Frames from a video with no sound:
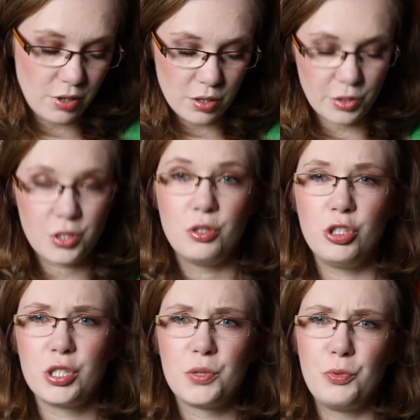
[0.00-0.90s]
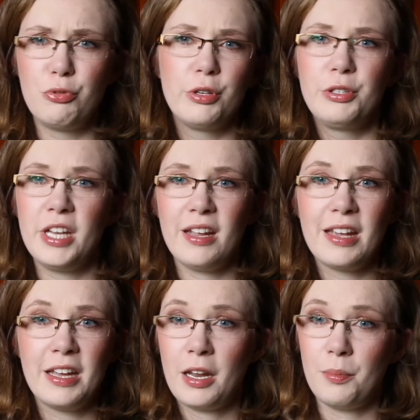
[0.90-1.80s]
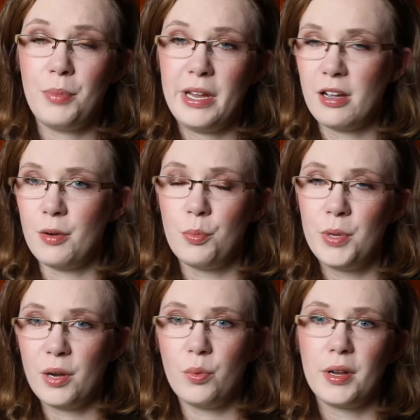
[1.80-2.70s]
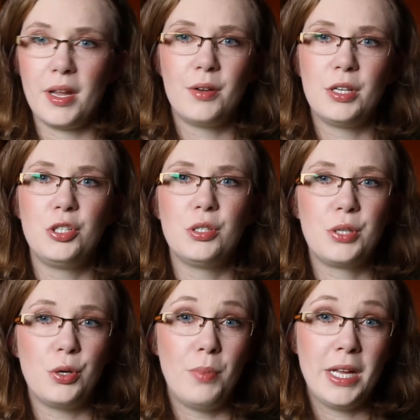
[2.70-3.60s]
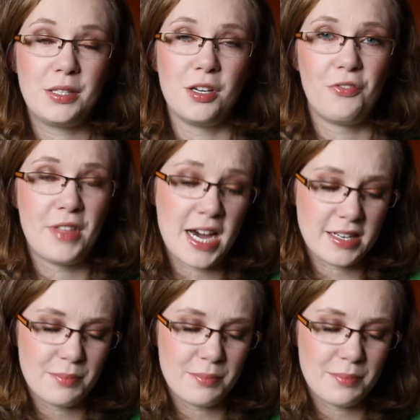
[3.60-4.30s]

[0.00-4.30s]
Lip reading: going to just dig in and pick one out and just go based off that.